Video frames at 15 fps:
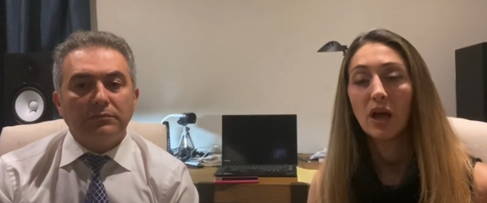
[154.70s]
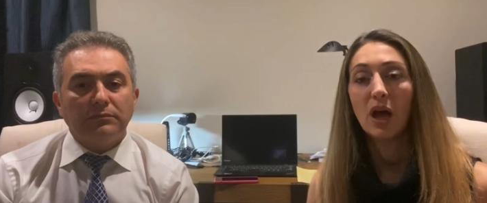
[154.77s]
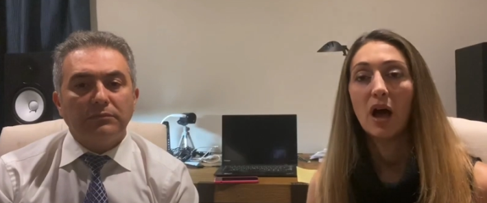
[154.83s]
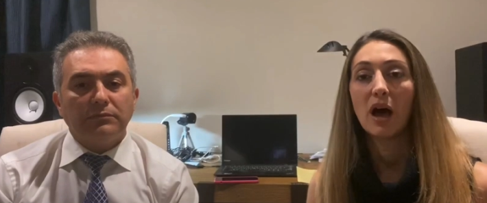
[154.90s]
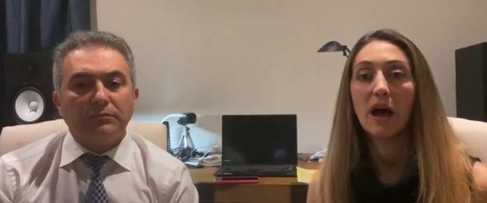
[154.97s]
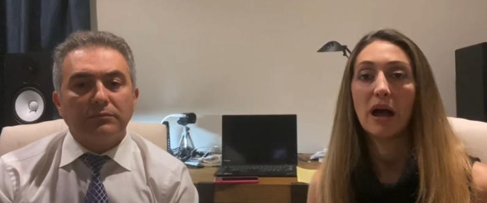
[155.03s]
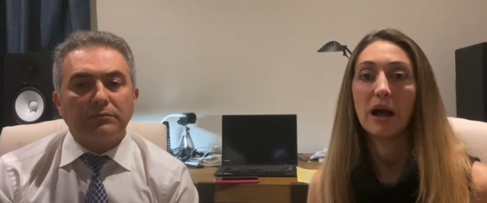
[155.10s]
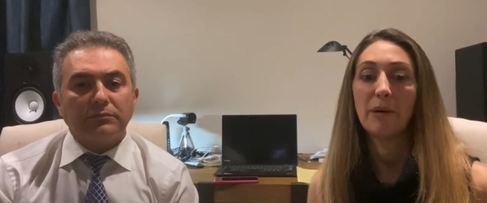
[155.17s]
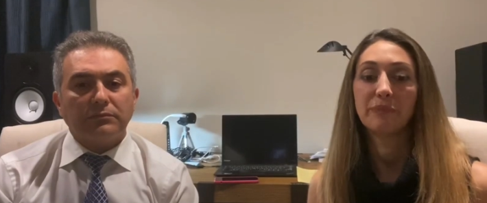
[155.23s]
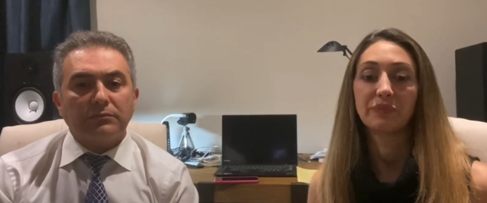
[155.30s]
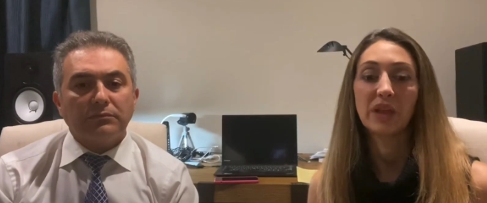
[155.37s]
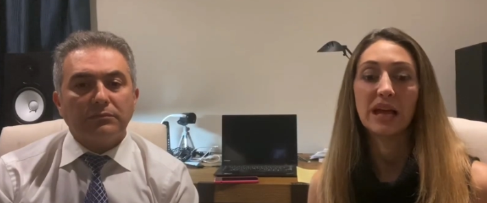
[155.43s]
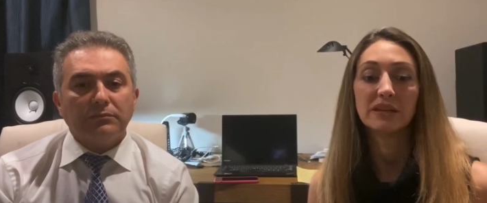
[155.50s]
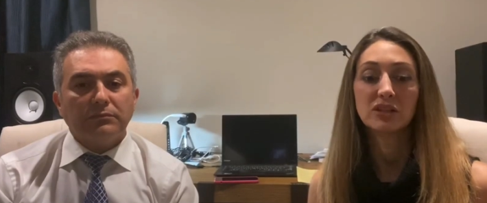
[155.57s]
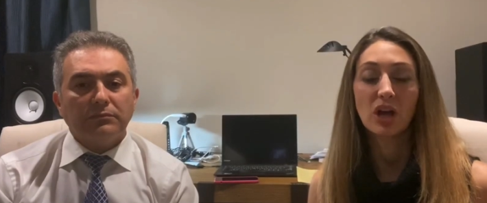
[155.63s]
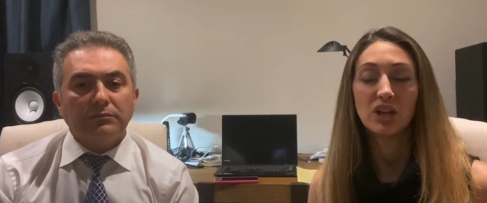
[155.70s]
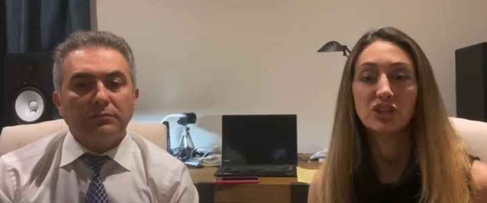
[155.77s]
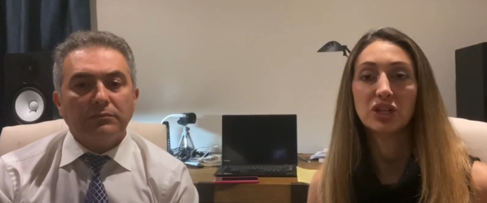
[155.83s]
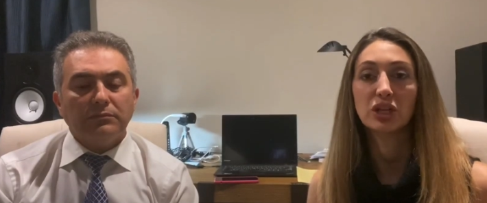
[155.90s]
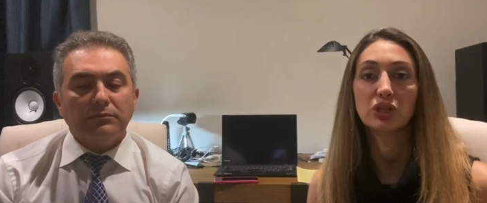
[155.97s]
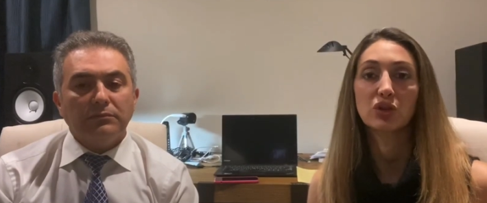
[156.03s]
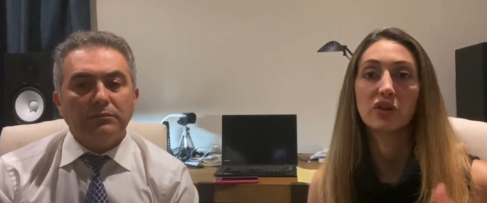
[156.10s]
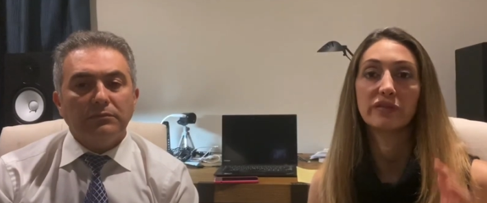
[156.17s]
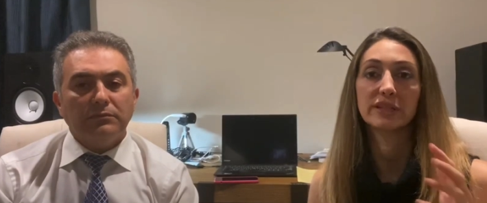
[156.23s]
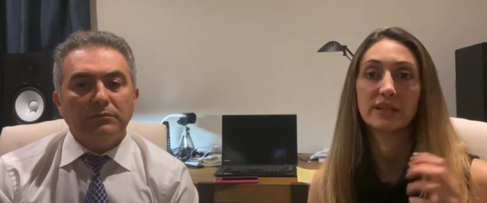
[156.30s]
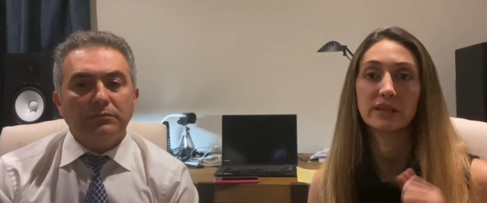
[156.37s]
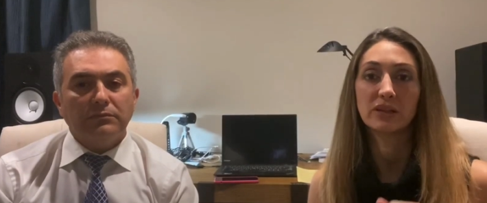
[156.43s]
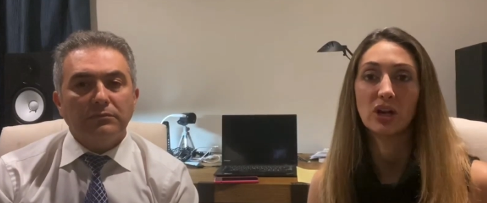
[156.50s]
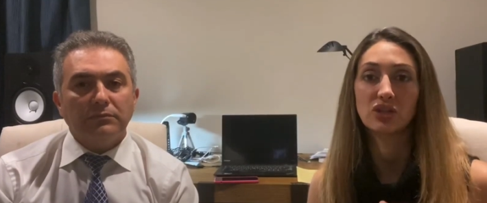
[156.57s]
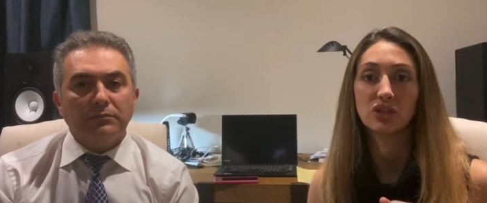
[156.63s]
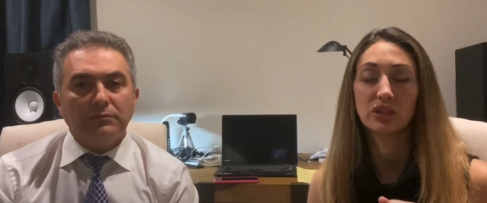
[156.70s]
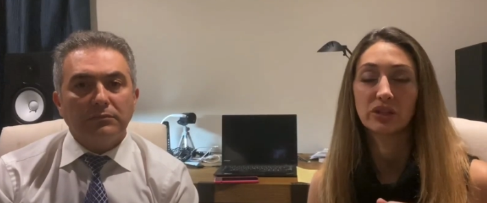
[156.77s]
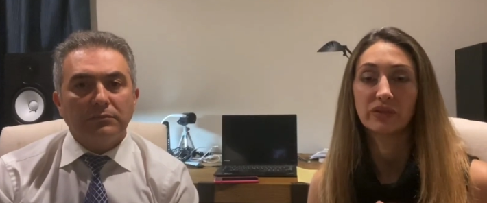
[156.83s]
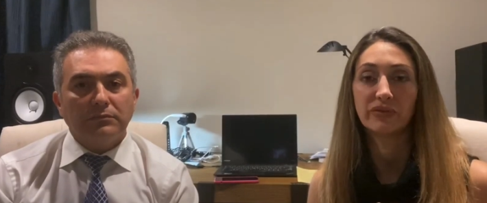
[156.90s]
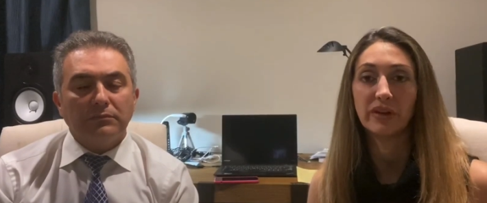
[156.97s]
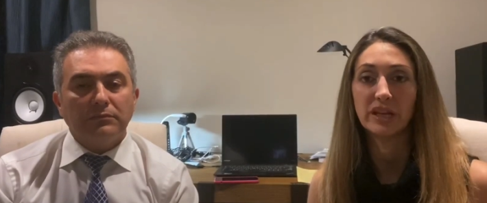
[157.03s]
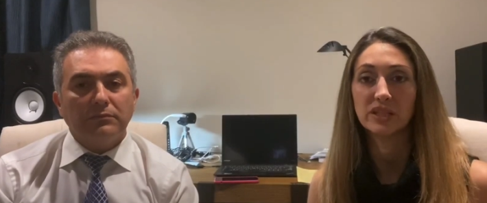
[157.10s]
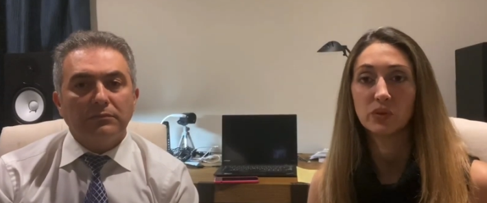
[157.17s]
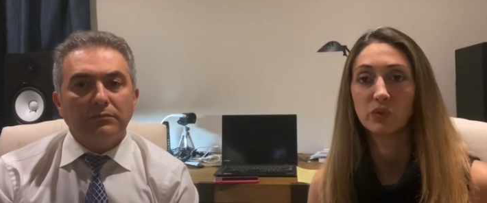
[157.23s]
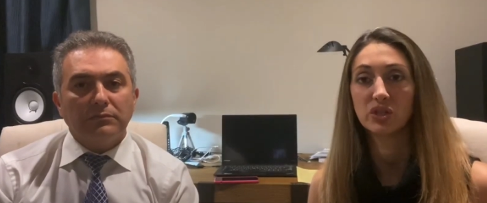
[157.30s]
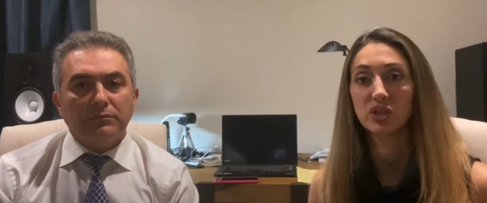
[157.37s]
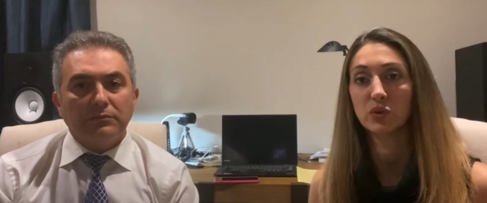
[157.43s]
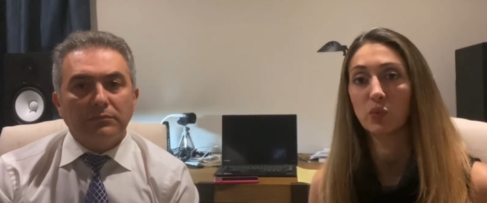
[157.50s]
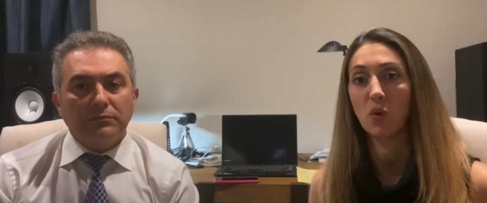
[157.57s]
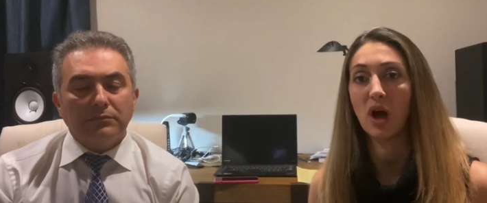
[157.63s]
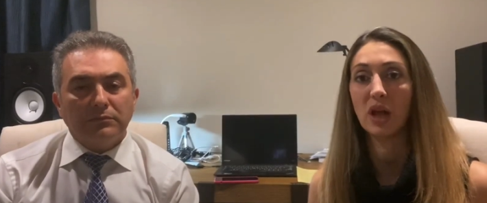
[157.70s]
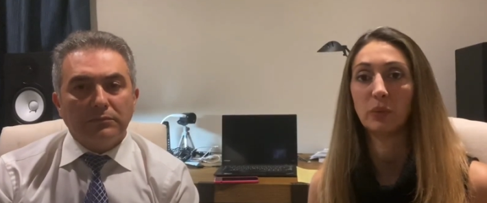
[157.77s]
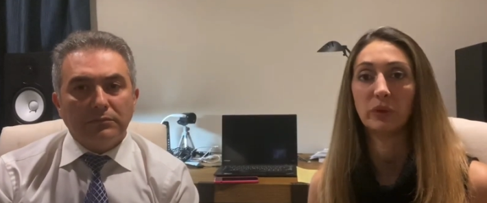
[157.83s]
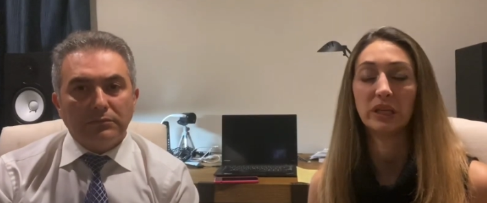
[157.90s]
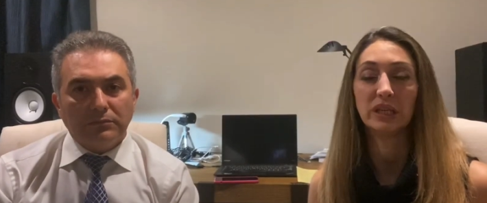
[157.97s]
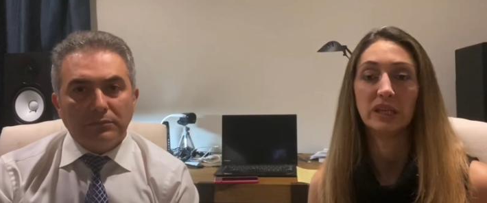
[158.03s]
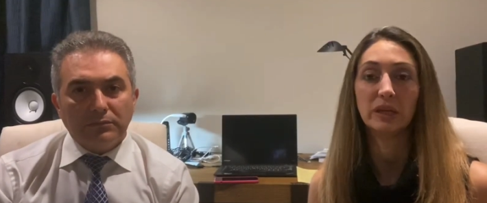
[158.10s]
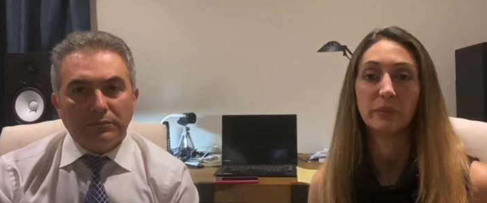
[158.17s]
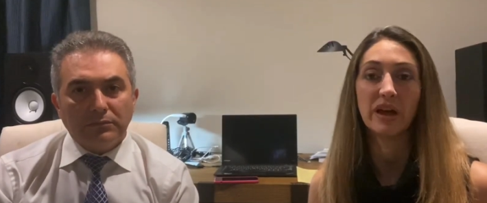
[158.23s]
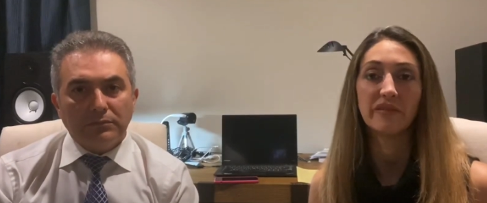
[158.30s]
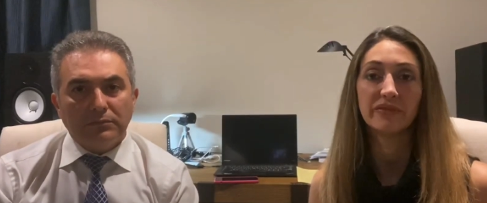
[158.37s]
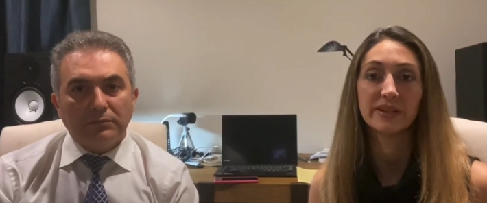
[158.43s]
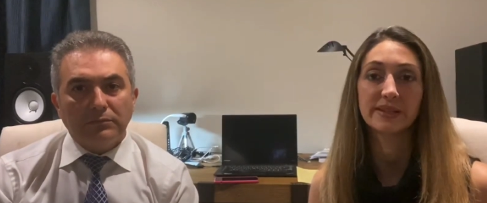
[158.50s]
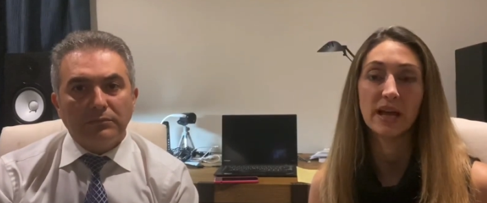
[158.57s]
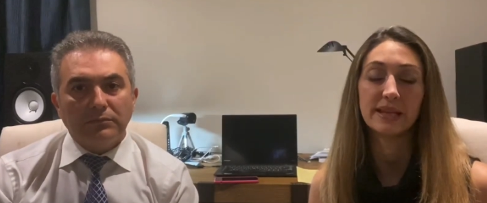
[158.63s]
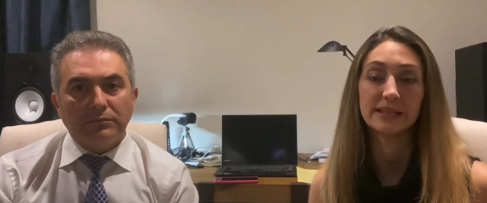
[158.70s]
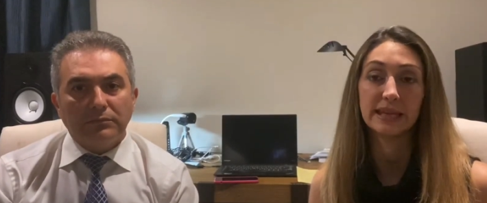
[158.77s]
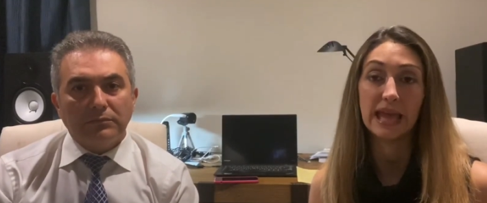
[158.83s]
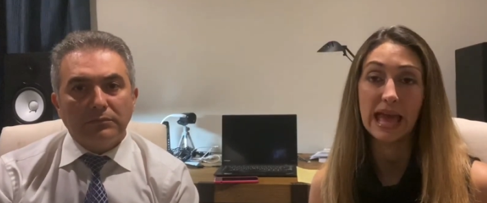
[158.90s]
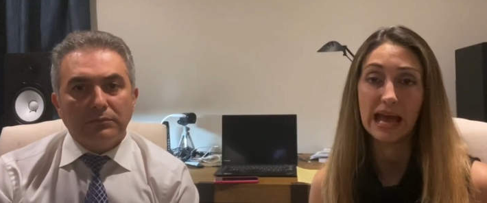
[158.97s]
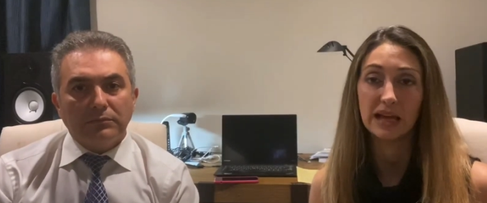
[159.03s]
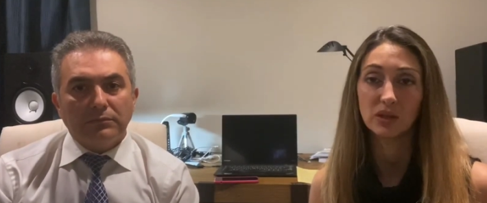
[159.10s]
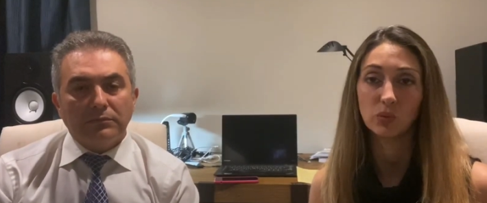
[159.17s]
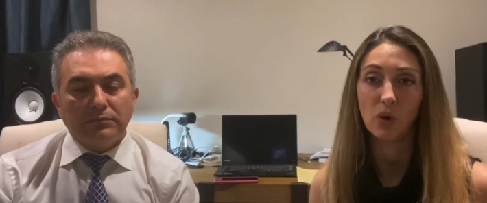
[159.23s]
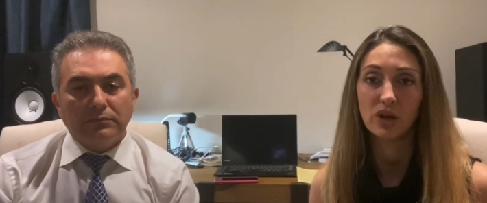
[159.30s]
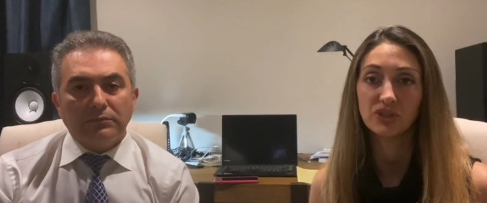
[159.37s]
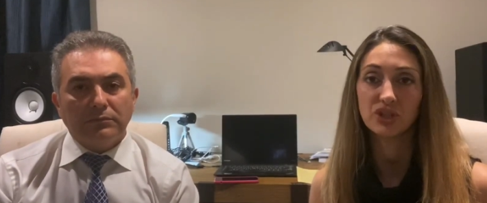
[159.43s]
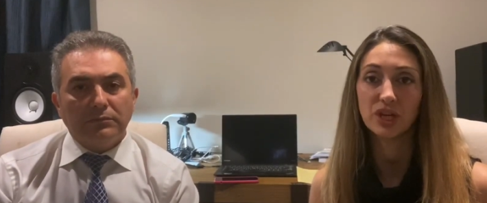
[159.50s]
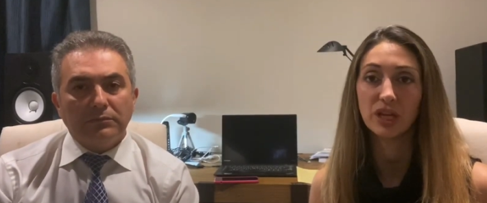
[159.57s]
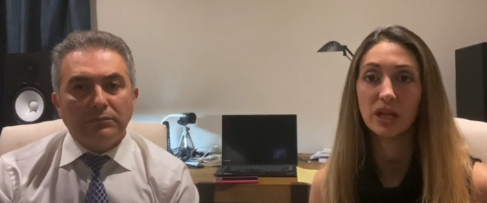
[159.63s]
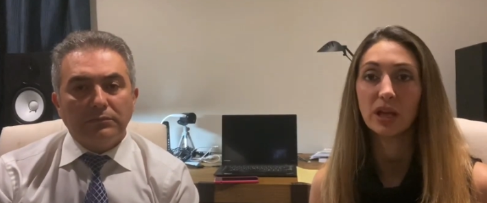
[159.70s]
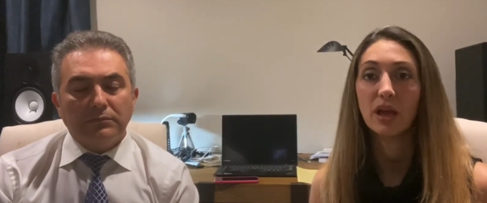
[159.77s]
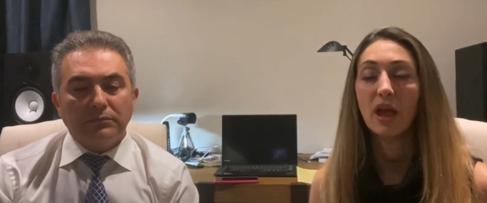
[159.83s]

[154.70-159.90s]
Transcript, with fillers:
Speaker 1: um, and touching a surface and touching their face, which is why we keep emphasizing hand washing.